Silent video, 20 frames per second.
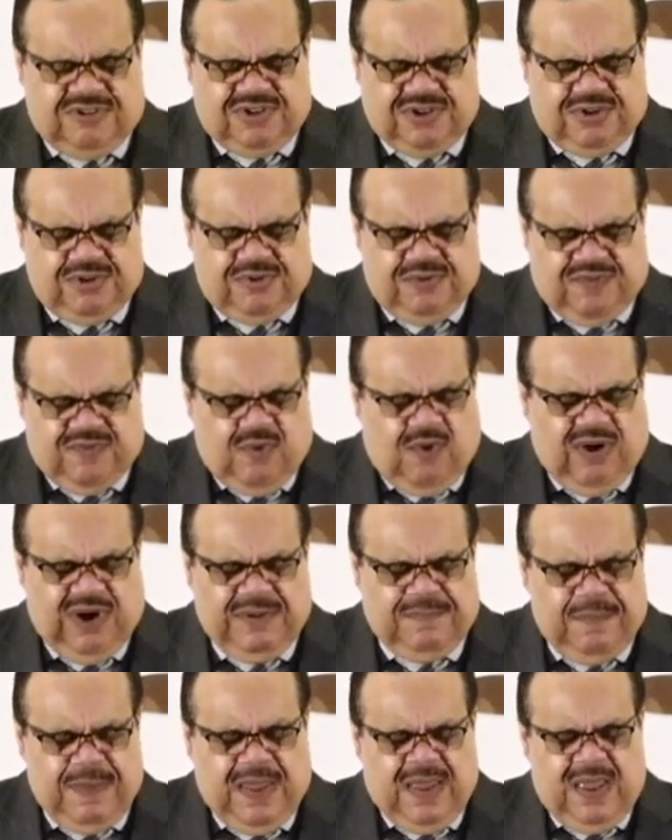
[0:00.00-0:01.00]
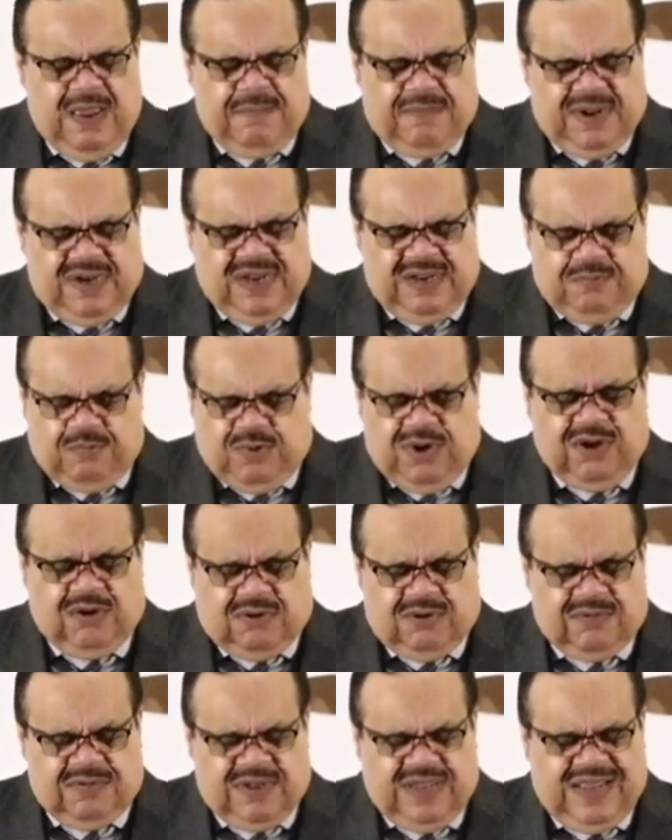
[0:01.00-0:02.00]
to you void, but it will
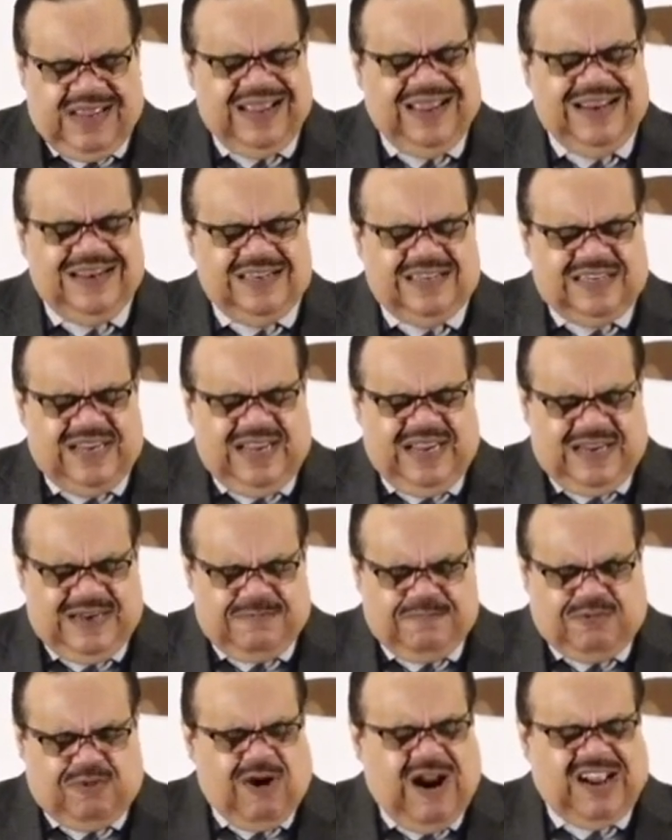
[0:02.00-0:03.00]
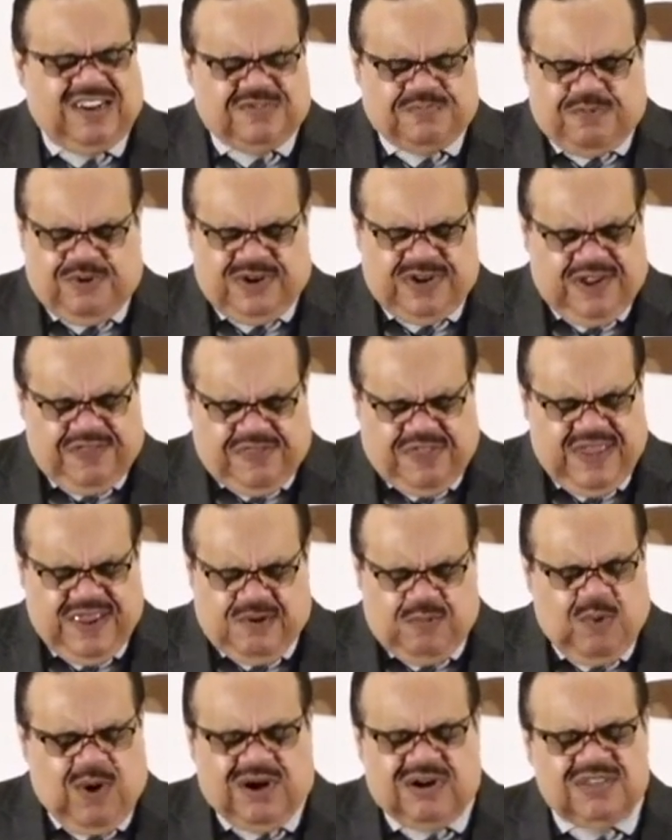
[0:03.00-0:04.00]
indeed prosper in the
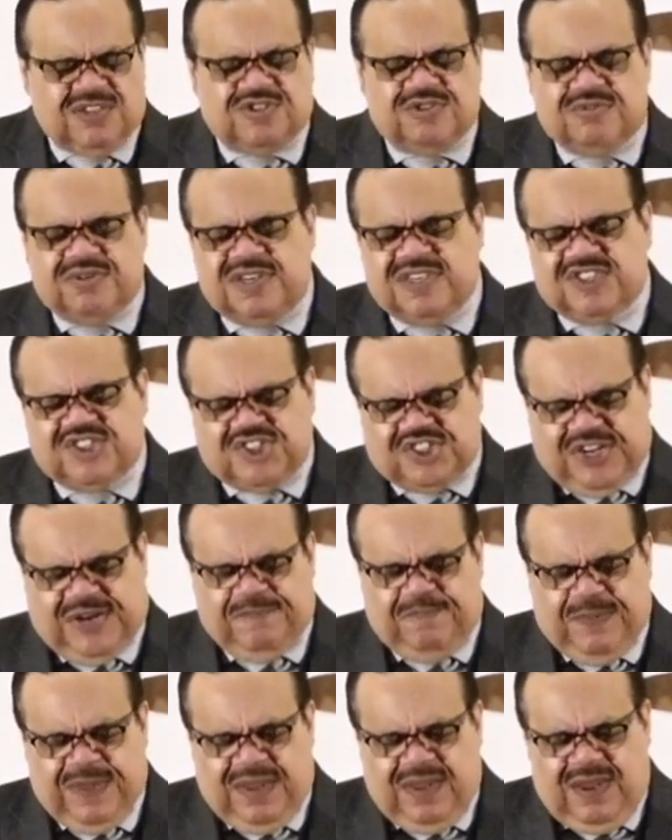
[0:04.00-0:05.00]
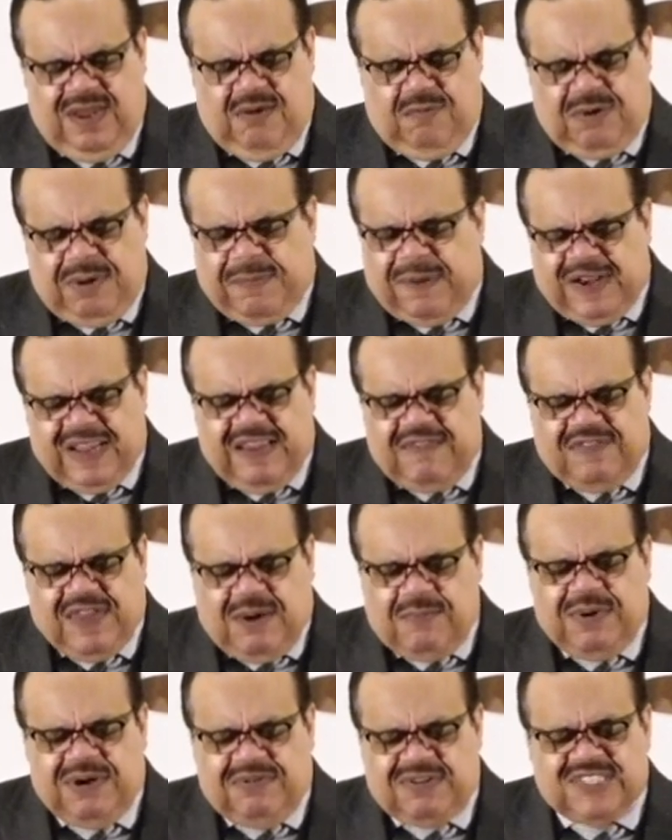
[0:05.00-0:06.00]
thing whereunto it is sent. We believe
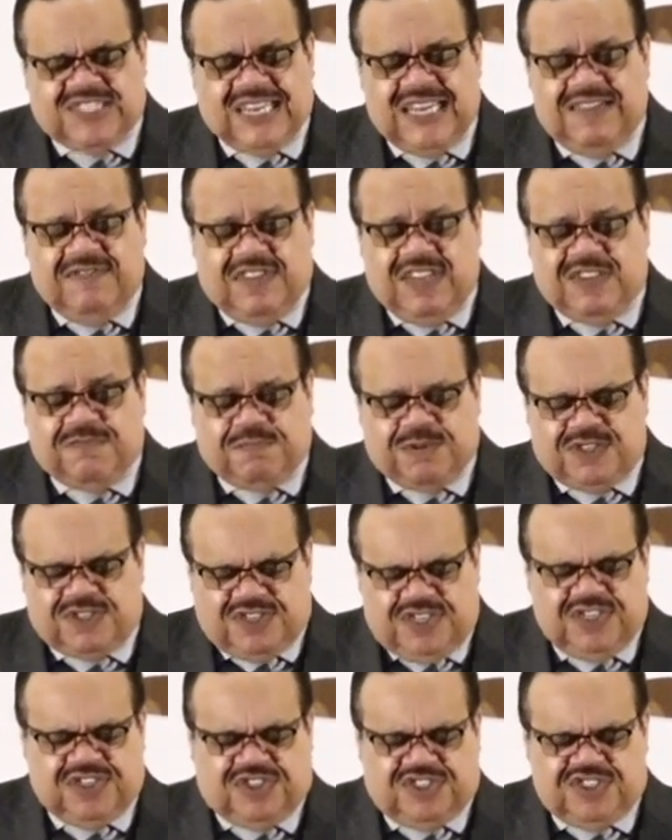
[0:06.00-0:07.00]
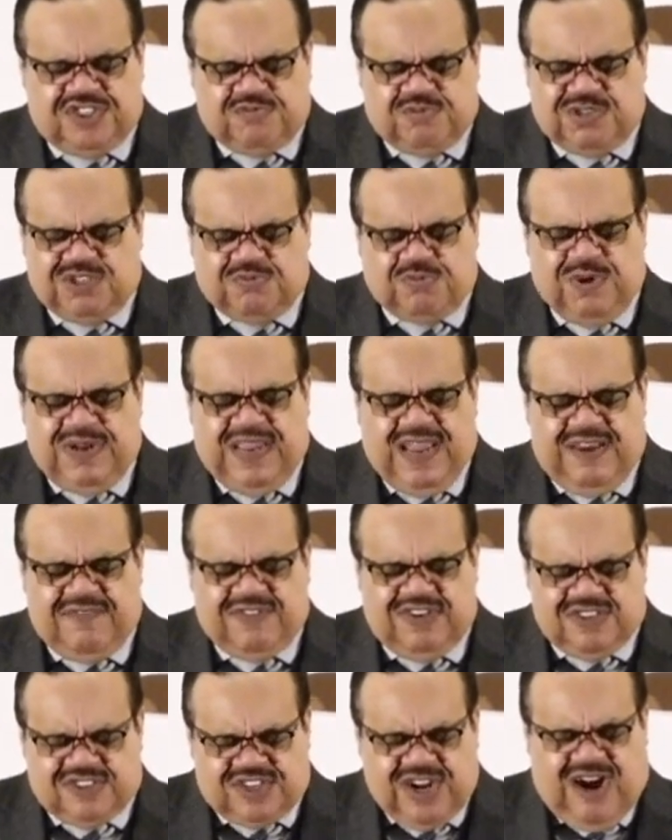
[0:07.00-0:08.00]
that we receive these petitions which we have
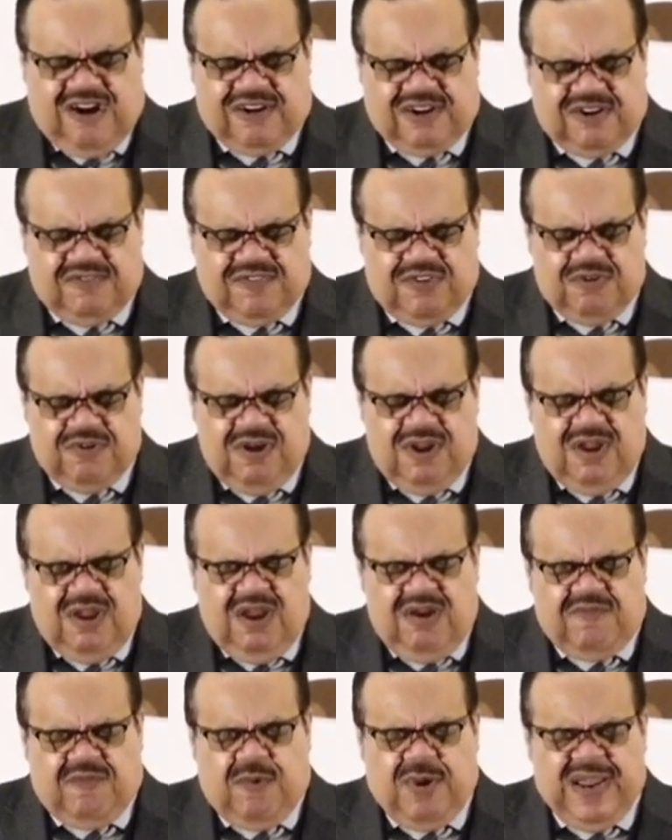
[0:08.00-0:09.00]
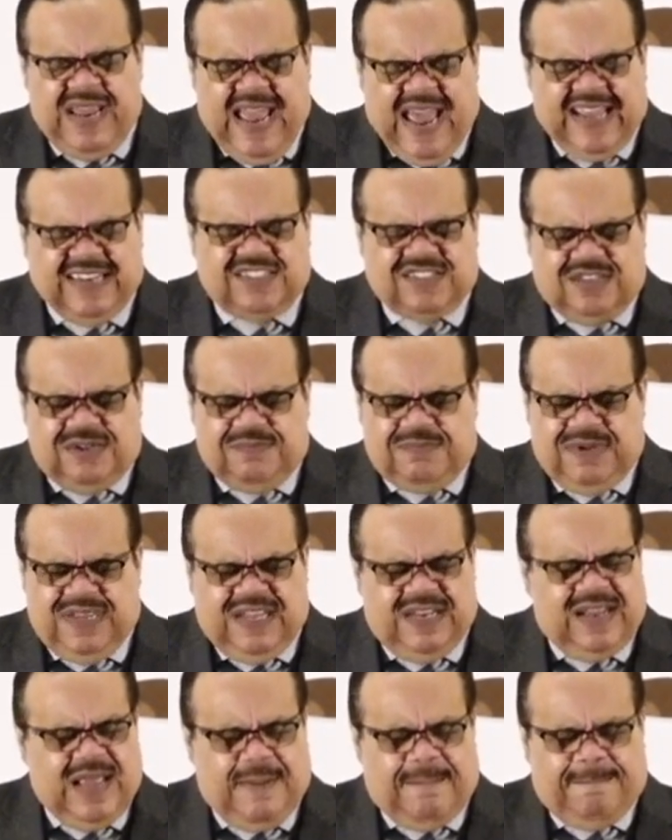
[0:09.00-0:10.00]
desired of you for we ask them
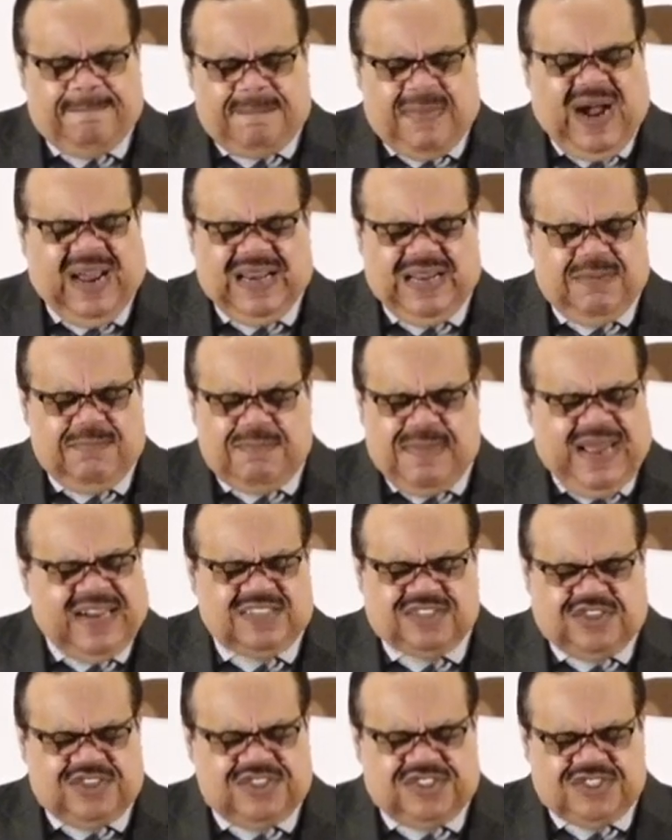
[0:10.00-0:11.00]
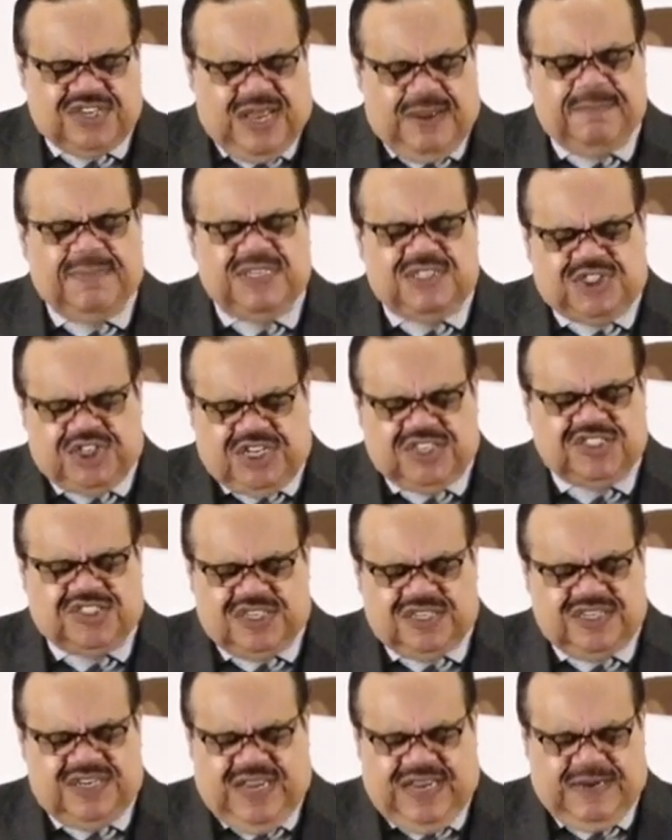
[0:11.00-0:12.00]
in that mighty, matchless, and
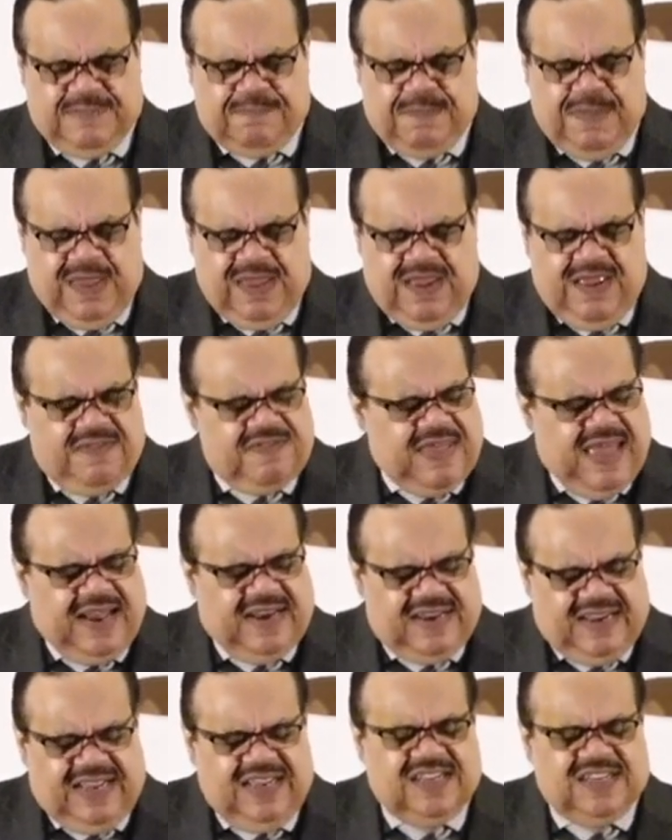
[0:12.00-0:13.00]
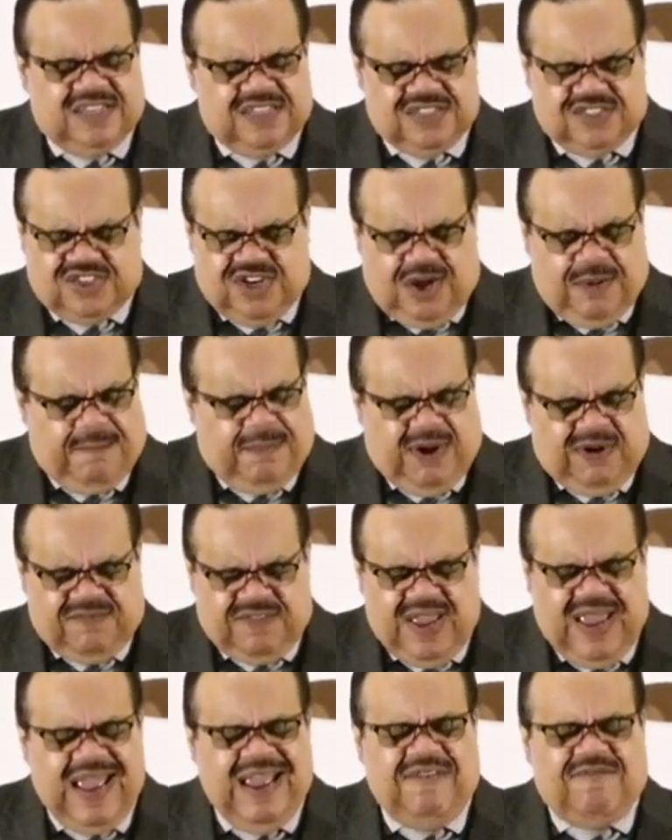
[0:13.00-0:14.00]
majestic name that is above
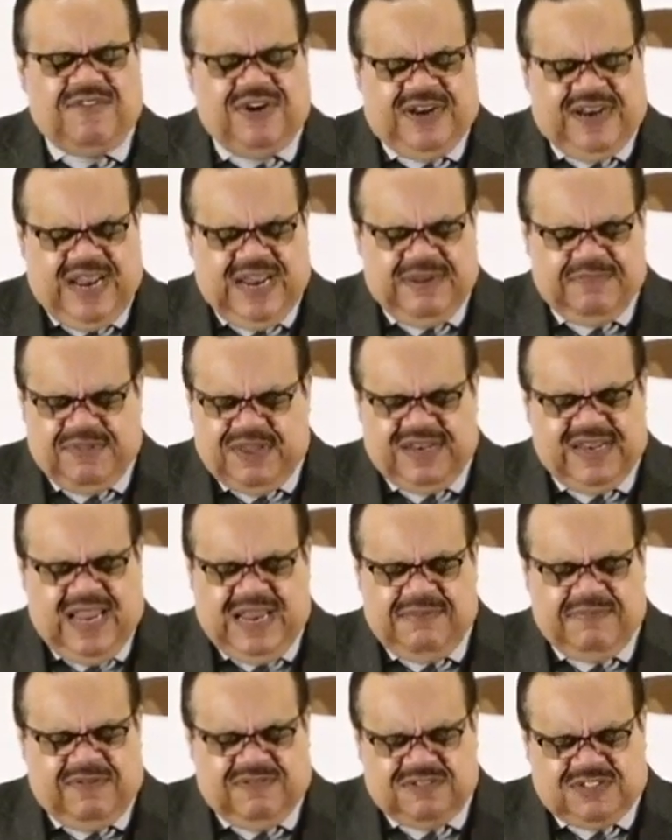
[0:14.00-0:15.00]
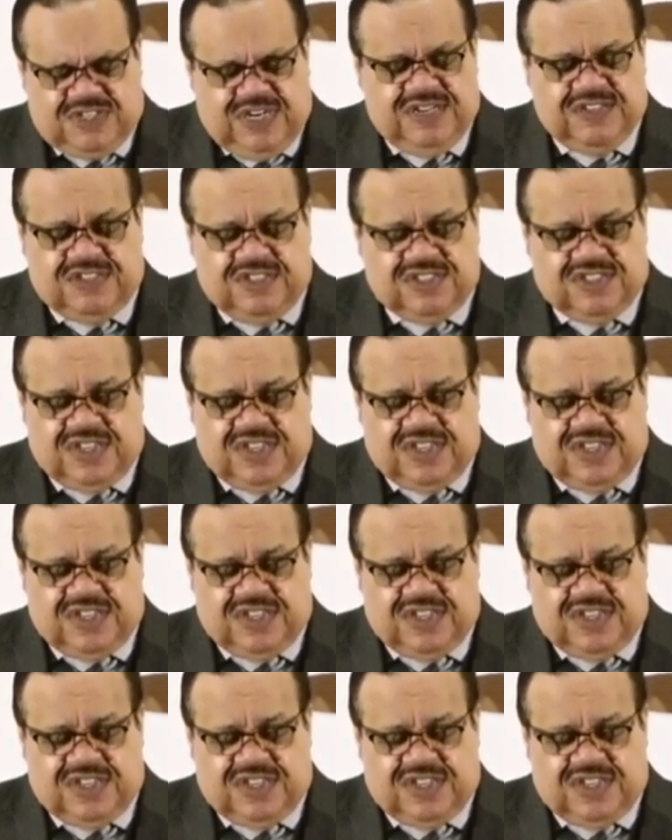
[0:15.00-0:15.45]
every name, the name of Jesus,